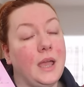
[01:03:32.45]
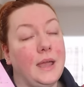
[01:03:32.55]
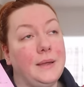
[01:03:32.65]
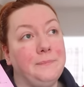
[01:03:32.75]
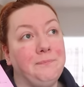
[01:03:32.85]

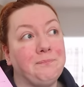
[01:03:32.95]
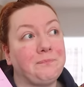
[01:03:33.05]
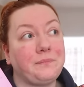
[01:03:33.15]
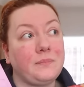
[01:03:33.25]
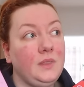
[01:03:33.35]
um,
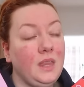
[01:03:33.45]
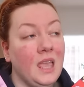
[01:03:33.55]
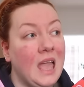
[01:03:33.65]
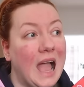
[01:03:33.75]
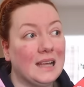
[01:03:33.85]

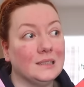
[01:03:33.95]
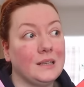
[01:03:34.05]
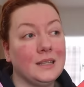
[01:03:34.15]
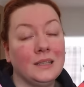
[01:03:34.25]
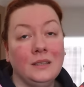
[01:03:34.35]

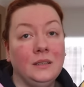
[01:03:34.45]
and